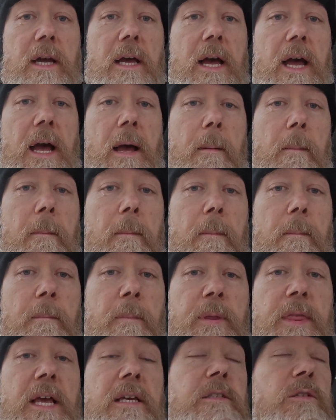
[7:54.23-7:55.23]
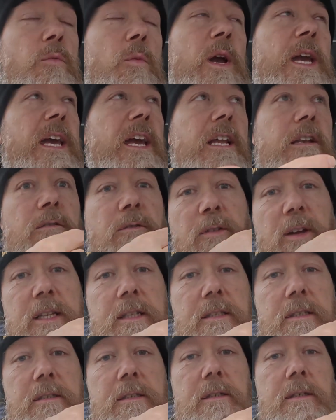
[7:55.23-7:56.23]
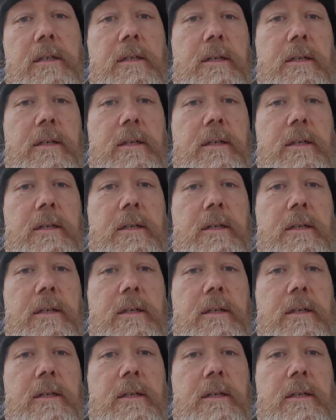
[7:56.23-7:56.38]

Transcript: but that's the way it fits